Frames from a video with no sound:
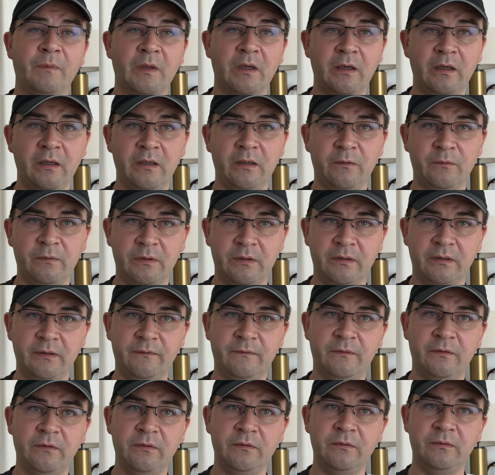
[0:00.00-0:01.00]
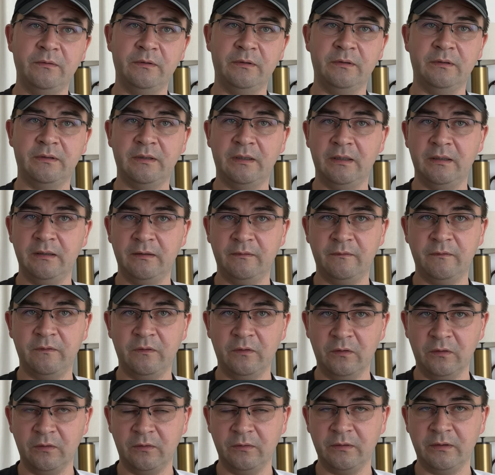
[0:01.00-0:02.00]
However, if you're in Thailand
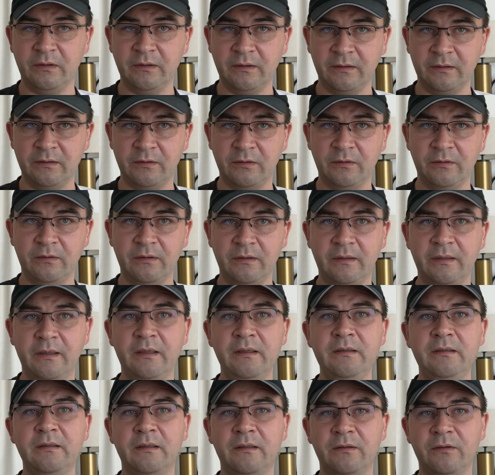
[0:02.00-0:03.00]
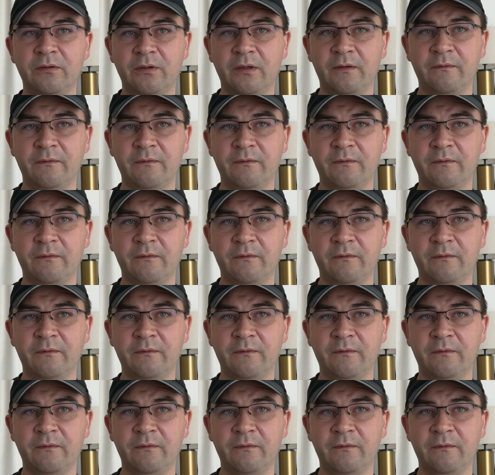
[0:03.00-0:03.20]
for longer than 30 days and you